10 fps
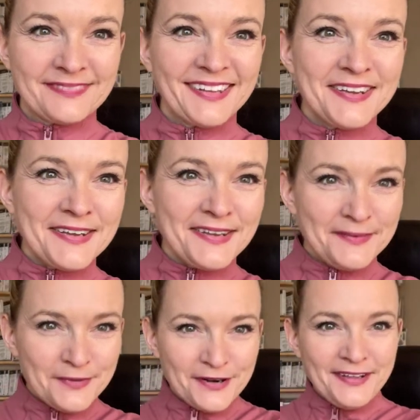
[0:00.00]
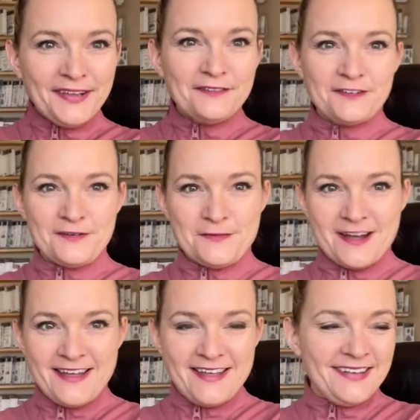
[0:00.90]
Good morning,
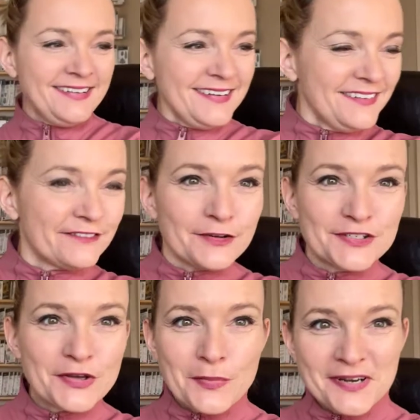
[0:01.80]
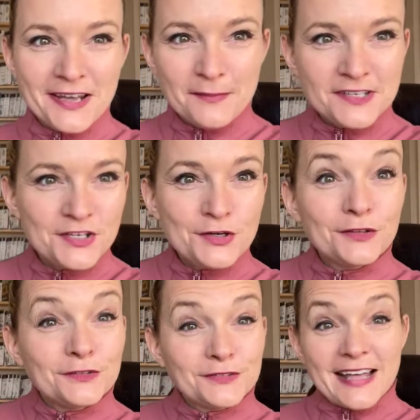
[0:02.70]
everyone. Rose Coleman coming to
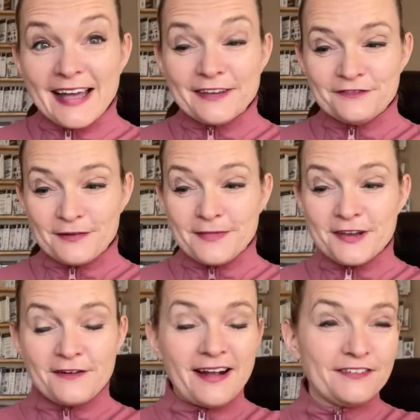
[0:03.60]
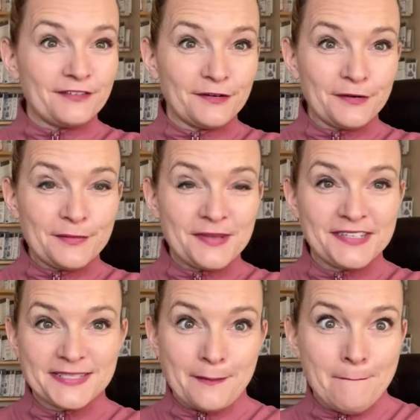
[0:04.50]
you live from my craft room.
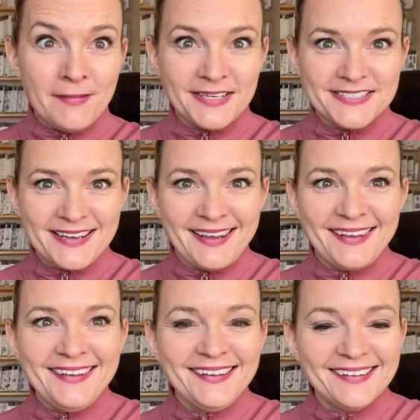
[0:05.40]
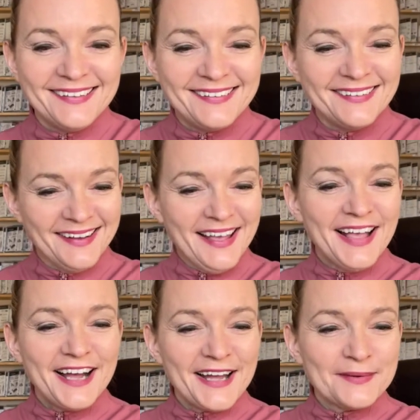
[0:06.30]
It's Monday.
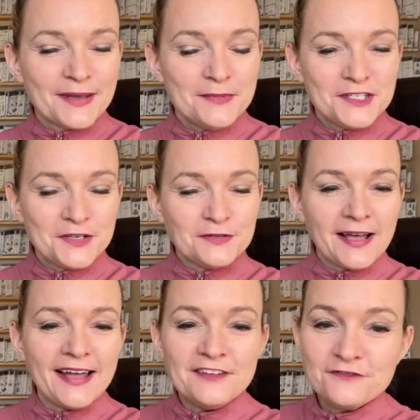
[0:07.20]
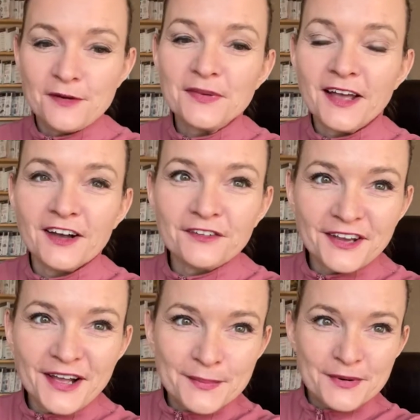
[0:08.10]
I'm coming to you live from
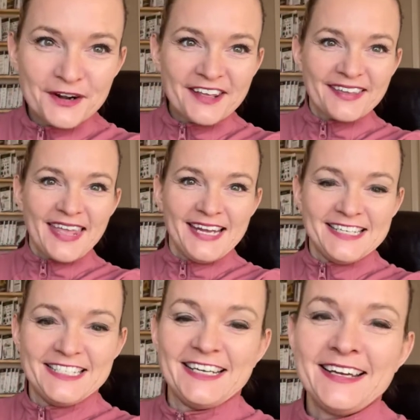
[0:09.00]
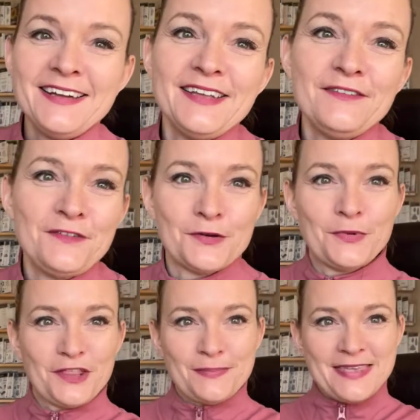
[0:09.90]
Calgary, Alberta, Canada. If you're
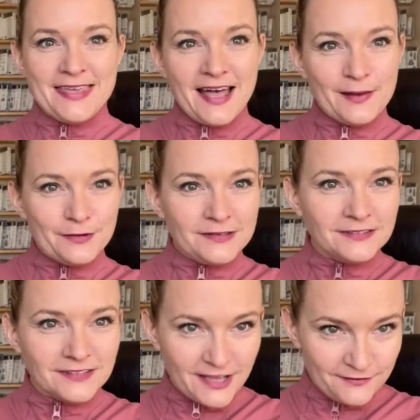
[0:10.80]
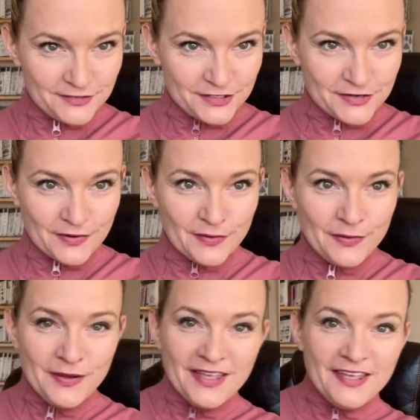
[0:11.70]
with me, I would love to
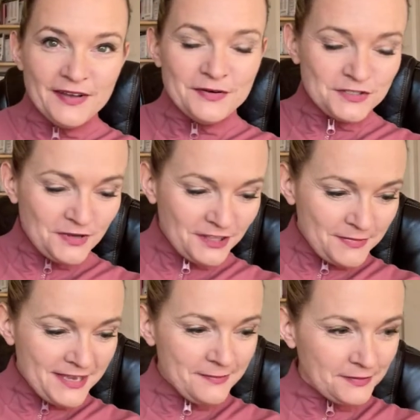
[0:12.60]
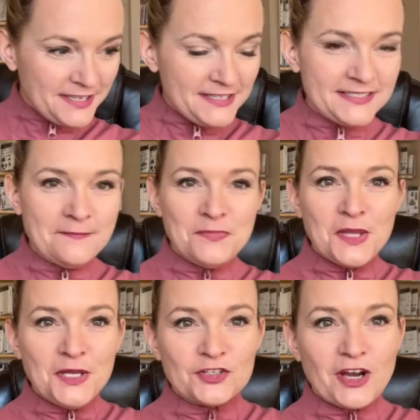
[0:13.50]
know who's with me. Please
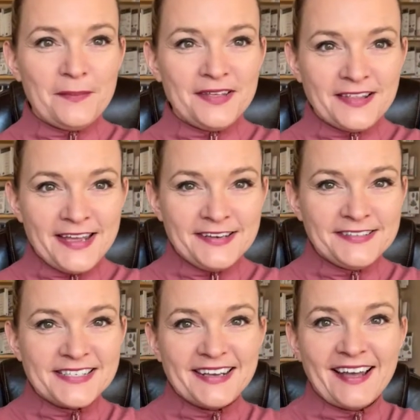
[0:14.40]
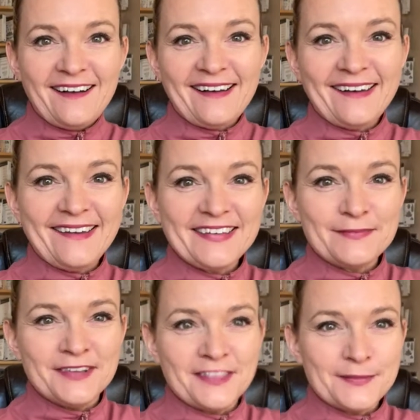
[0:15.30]
drop me a line, say hi, give
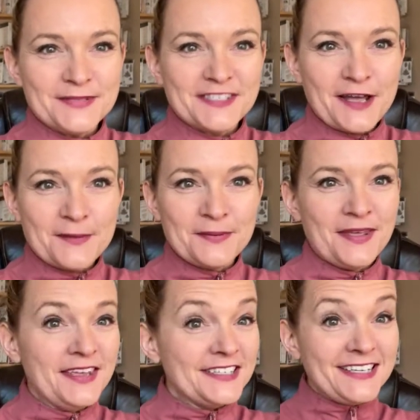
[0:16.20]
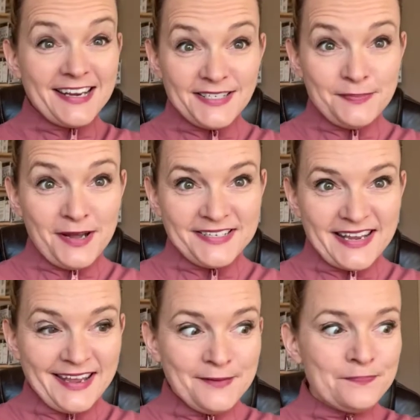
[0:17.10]
me a thumbs up. Today's
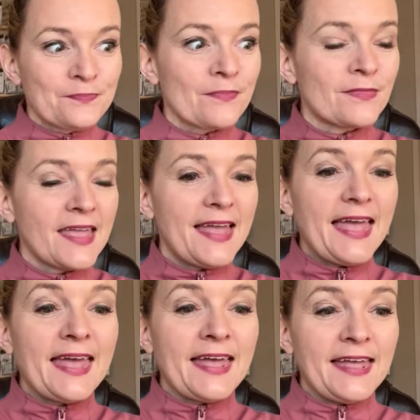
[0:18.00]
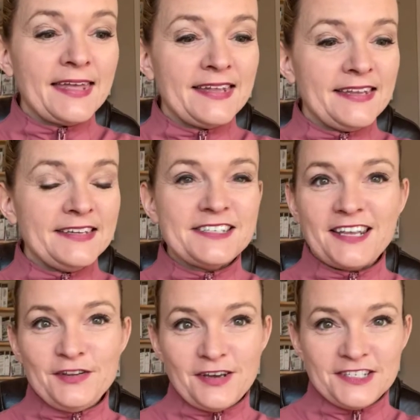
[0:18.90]
Monday, and
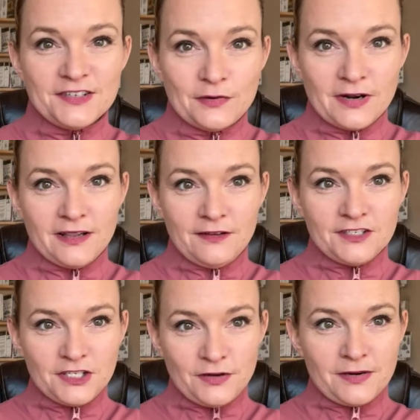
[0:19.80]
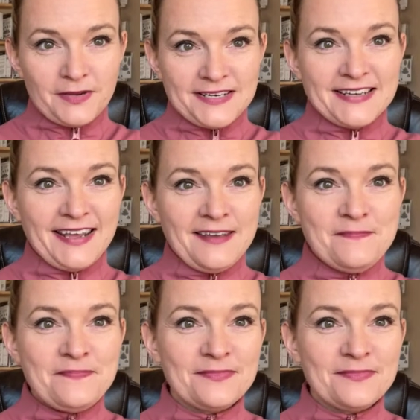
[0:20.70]
you guys know what I love to do on Monday.